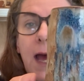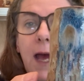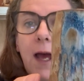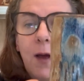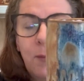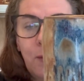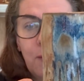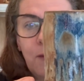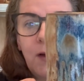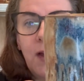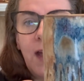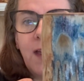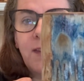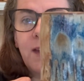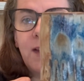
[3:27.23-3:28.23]
I prefer
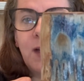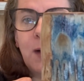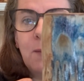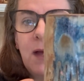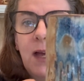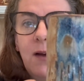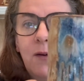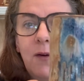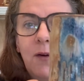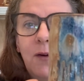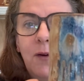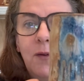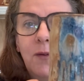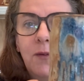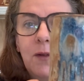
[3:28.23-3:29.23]
how they come out
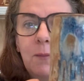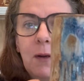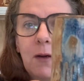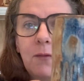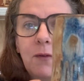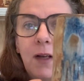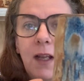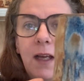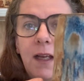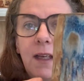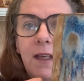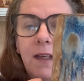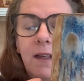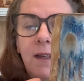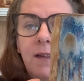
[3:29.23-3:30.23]
on the buff clay
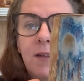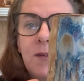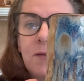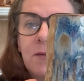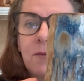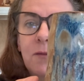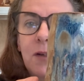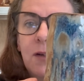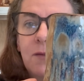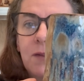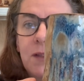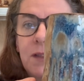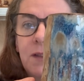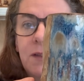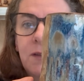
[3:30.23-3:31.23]
rather
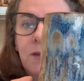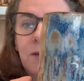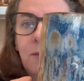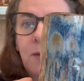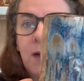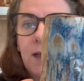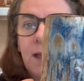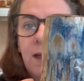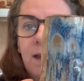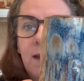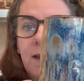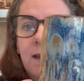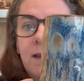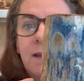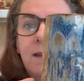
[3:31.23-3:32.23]
than white
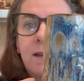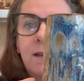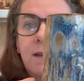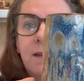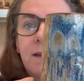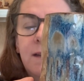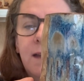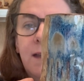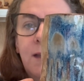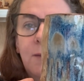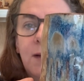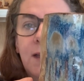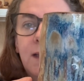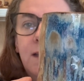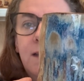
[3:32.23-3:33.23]
clay.
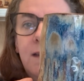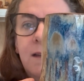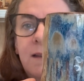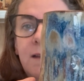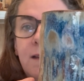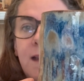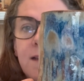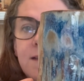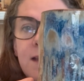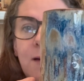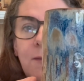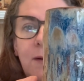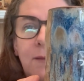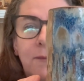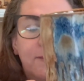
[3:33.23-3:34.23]
Anyway, that's that
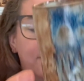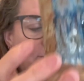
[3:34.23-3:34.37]
one.